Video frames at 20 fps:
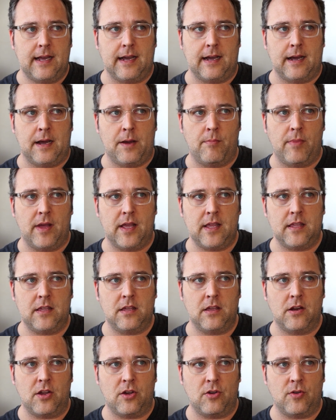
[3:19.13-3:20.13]
Um,
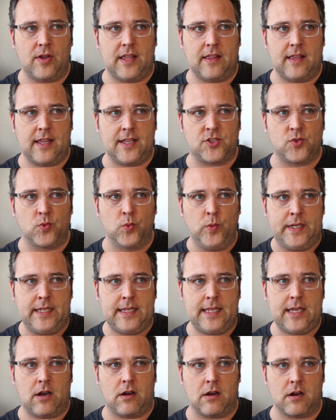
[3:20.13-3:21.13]
you know, it, it's
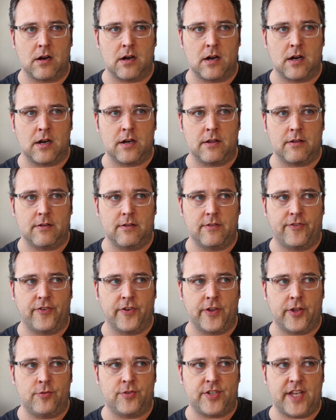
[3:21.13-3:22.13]
really hard
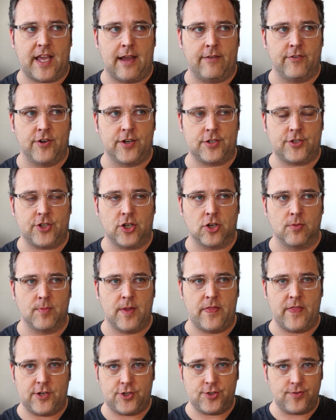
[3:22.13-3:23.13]
for you to ever
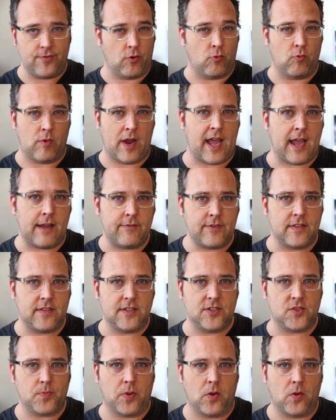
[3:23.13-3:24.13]
determine that you've arrived
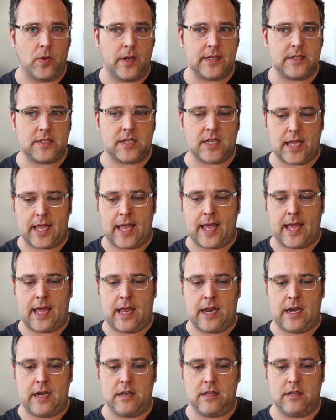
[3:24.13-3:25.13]
at this point.
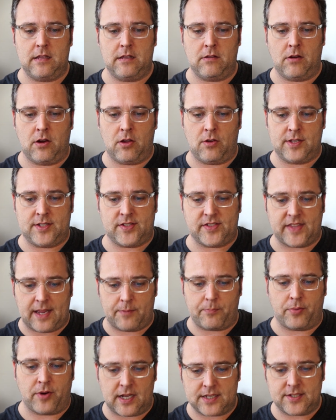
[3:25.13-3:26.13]
And, you know, it's
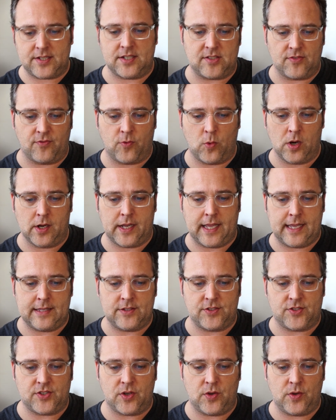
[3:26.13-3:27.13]
that process of
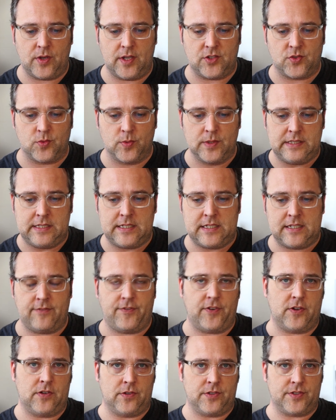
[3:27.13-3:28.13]
working. And so it's really
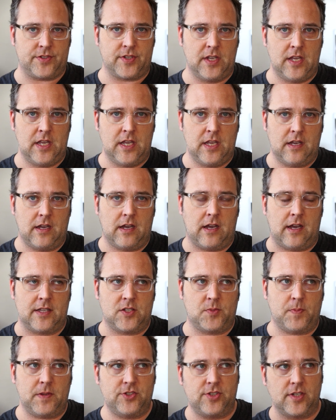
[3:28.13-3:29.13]
difficult, uh,
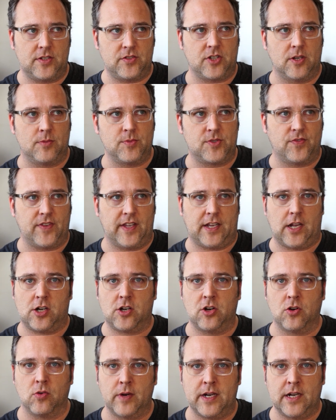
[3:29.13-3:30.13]
especially in terms of like a
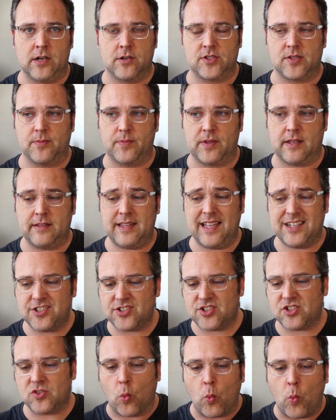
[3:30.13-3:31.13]
career or something like that,
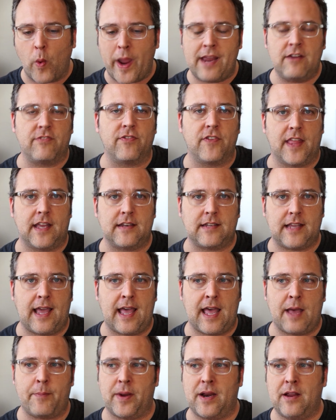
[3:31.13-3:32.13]
just to wait for that to
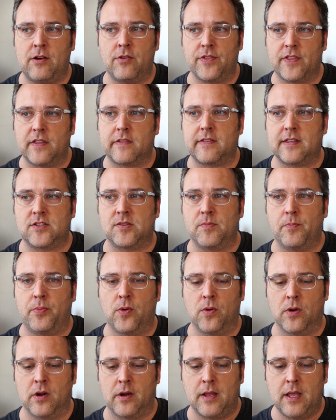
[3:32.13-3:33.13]
happen. I don't think that's
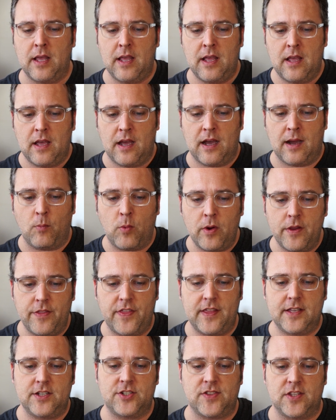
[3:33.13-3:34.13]
important. Uh, one of
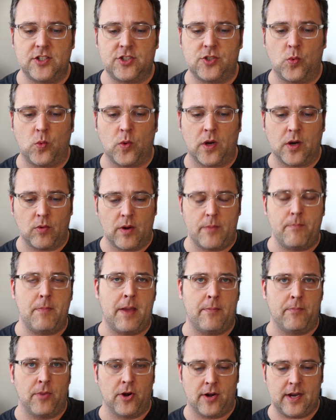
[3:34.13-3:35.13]
the things that you want to
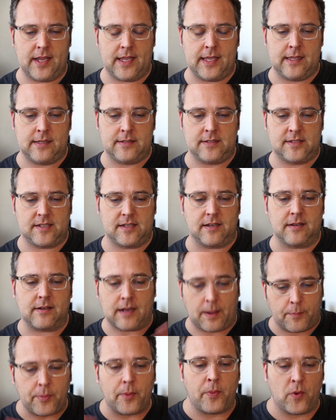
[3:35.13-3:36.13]
remember is a
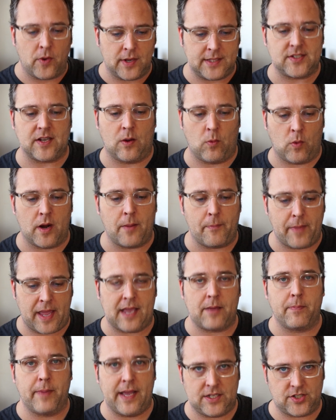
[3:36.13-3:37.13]
couple points I want to
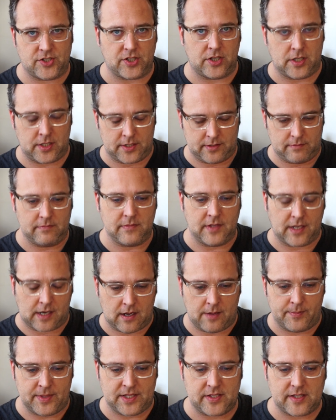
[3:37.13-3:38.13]
make based on the
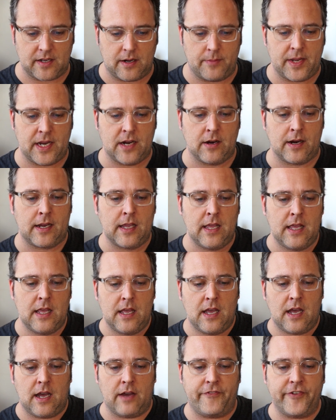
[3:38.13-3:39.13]
comments that I'm hearing.
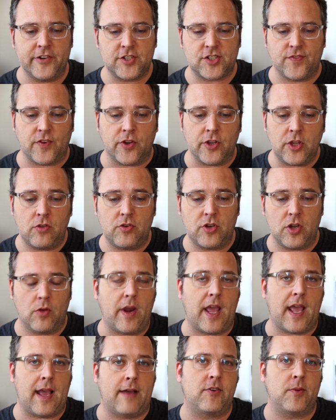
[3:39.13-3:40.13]
Uh, first of all, you
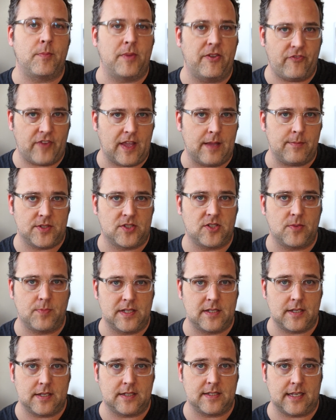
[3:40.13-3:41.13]
don't have to be famous to
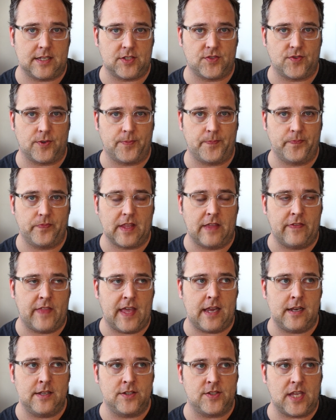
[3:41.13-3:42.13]
be successful.
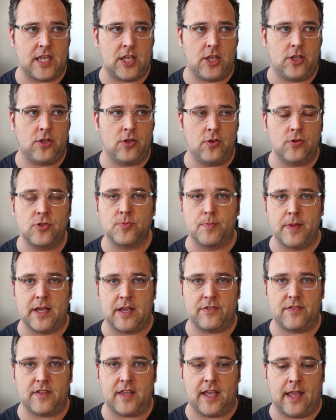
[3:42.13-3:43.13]
That is a huge
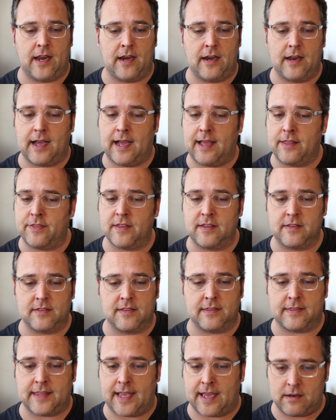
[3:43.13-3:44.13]
myth, and I
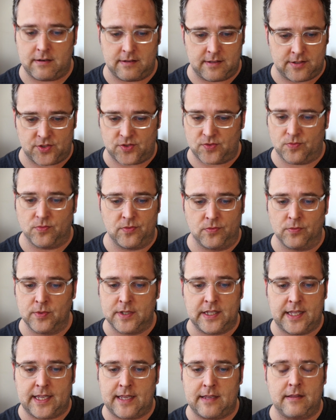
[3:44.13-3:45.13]
think that that is
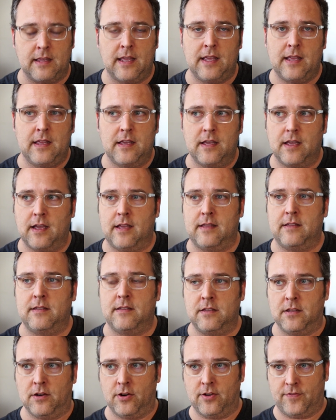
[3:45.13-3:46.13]
really, uh,
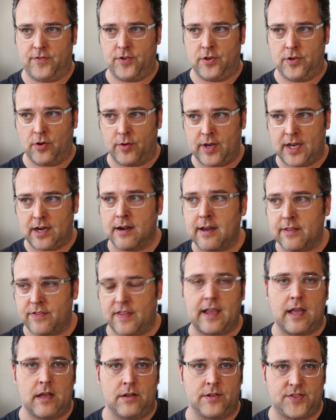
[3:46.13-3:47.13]
you know, if you don't hear
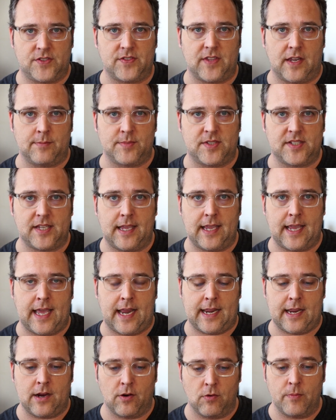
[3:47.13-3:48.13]
anything else that I'm saying
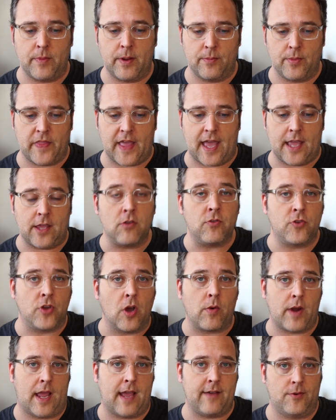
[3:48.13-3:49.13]
out of here, remember that you
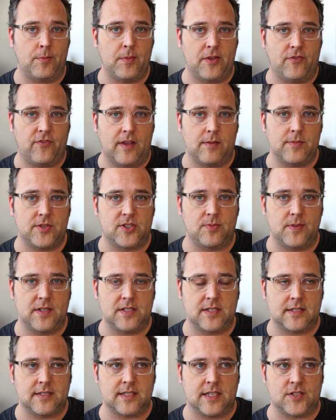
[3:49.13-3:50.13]
don't have to be famous to be
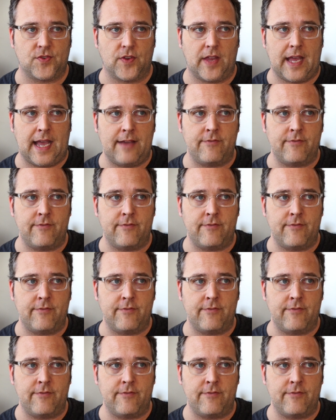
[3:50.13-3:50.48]
successful.